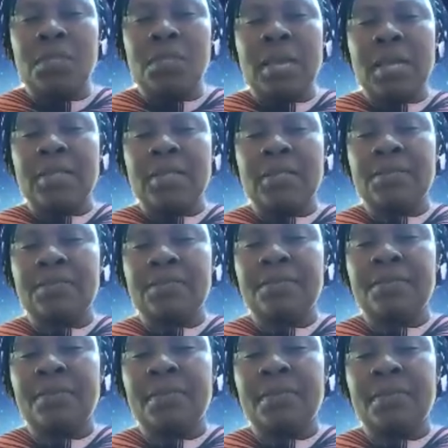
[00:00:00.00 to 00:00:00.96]
that
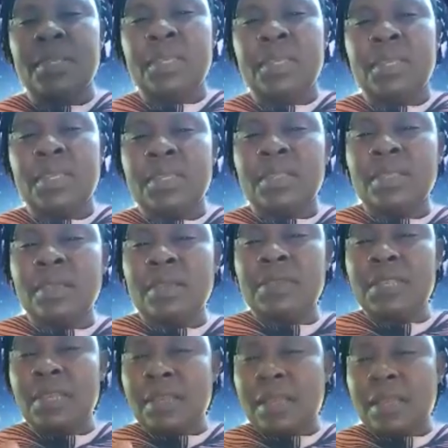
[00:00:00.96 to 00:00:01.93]
there
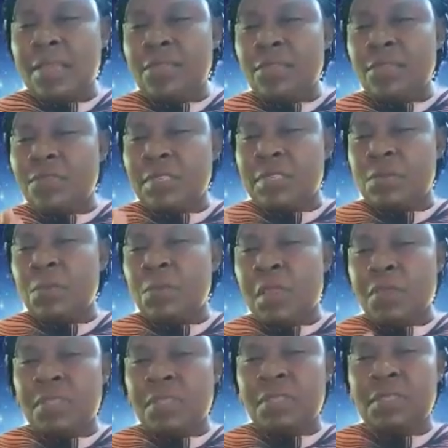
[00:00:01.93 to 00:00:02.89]
is a kind of
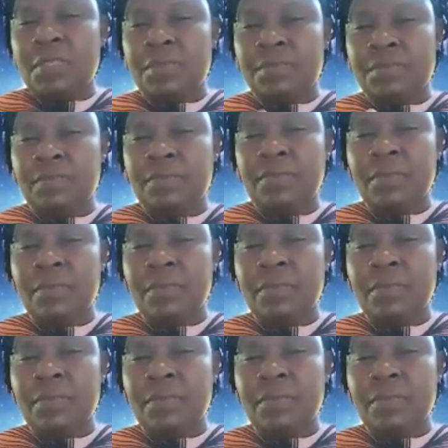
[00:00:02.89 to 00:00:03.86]
disparity.
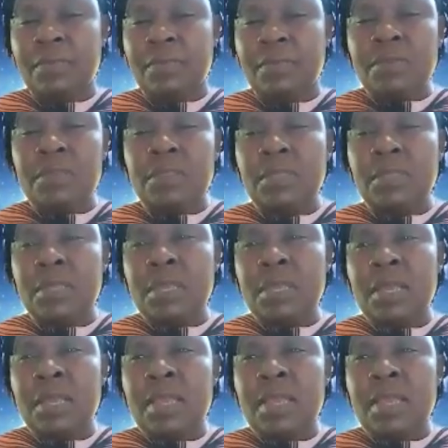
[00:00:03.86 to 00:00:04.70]
There is a